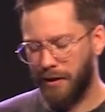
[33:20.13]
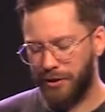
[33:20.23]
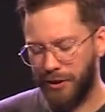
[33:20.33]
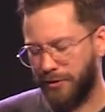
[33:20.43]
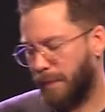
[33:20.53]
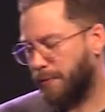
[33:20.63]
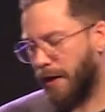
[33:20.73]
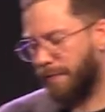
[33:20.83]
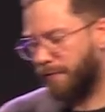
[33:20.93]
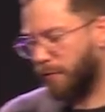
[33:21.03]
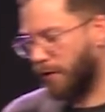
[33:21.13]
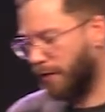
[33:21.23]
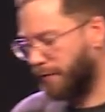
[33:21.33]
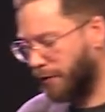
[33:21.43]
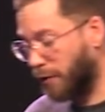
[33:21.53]
Jesus, I pray
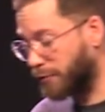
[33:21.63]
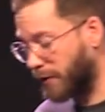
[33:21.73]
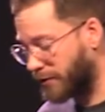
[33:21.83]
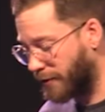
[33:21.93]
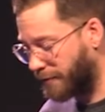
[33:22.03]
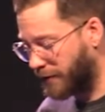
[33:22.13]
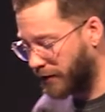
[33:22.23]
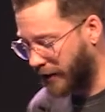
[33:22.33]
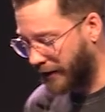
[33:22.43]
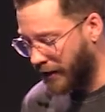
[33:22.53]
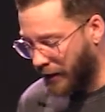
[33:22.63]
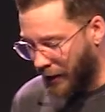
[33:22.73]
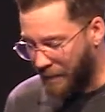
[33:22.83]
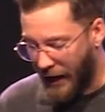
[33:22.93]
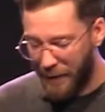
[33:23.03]
for, for those of us that feel like
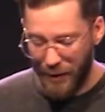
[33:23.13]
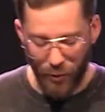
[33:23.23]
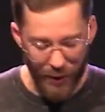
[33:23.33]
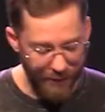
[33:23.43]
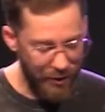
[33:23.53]
maybe we've